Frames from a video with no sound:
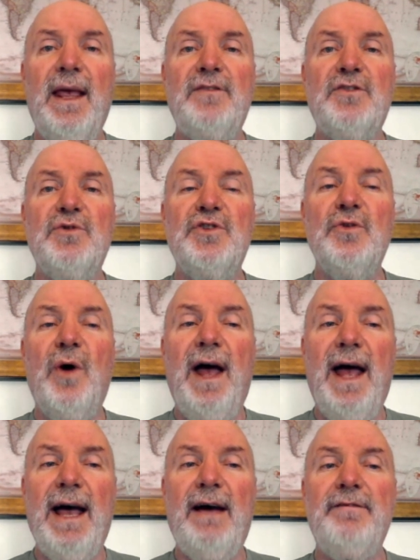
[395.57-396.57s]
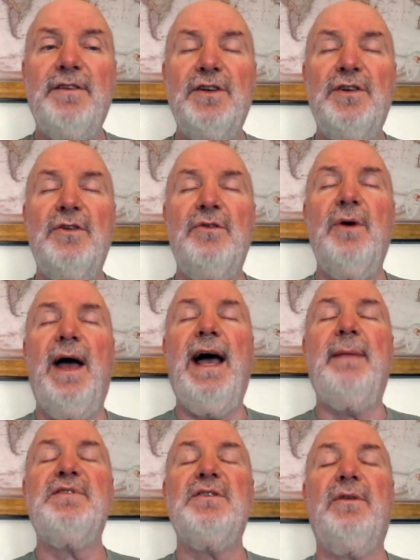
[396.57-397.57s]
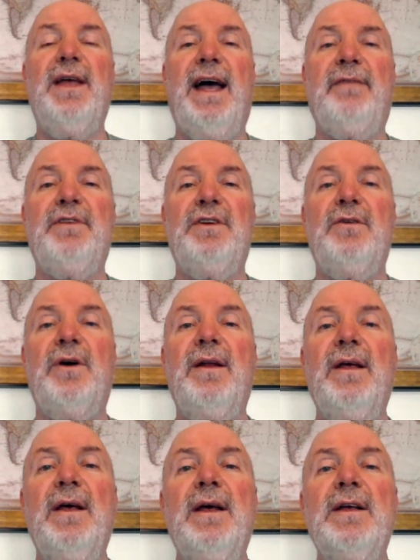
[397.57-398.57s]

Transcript: It's what you have to do. You absolutely have to do it.